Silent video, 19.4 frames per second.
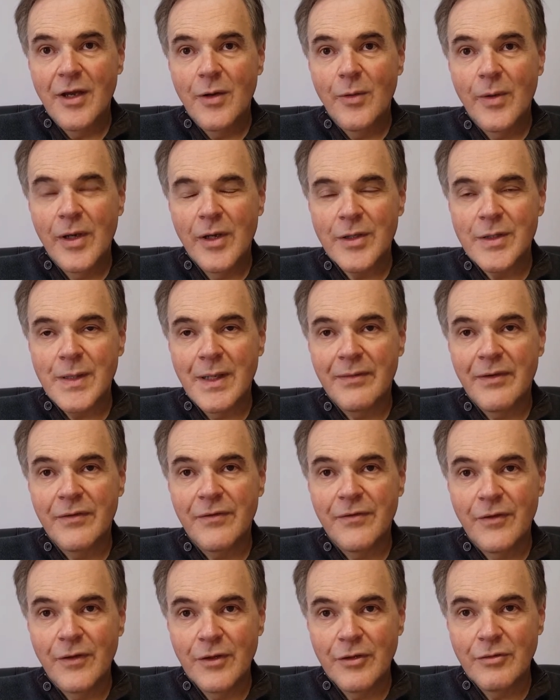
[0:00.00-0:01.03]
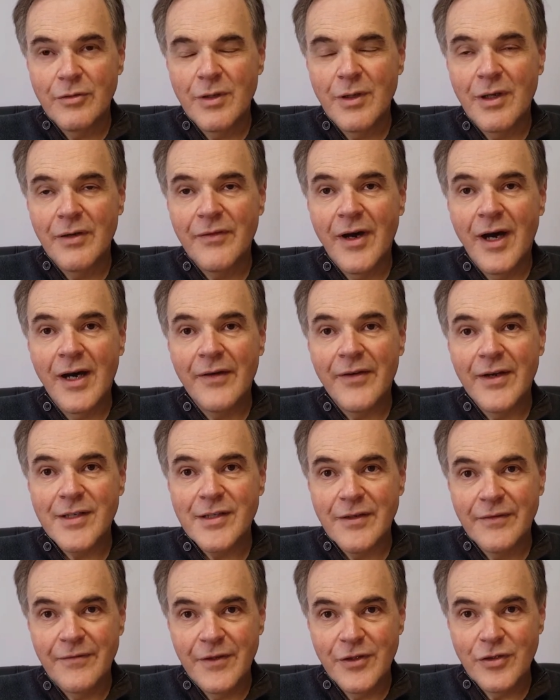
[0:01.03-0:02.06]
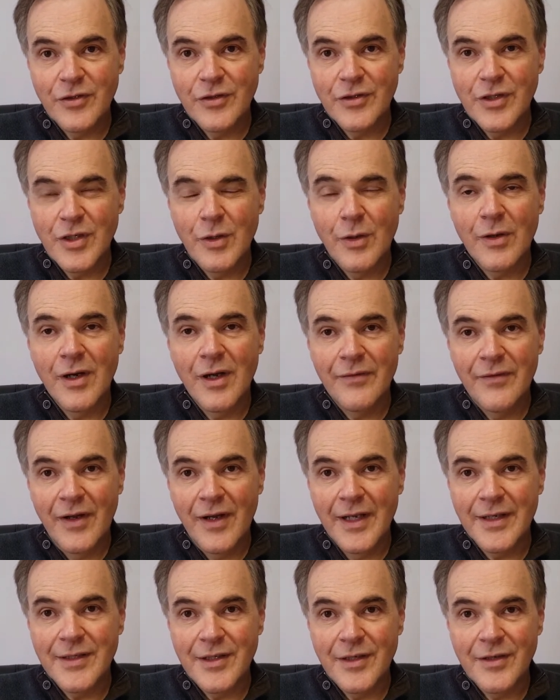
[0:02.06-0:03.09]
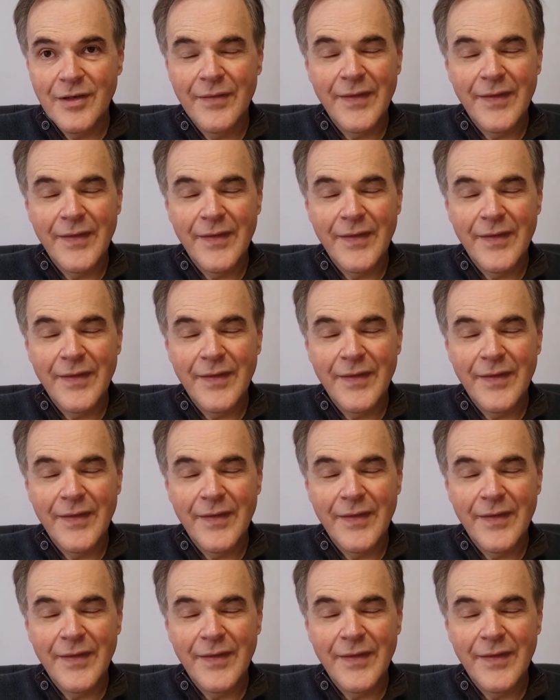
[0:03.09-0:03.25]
We also have a full crew of off-ice officials who are all volunteer,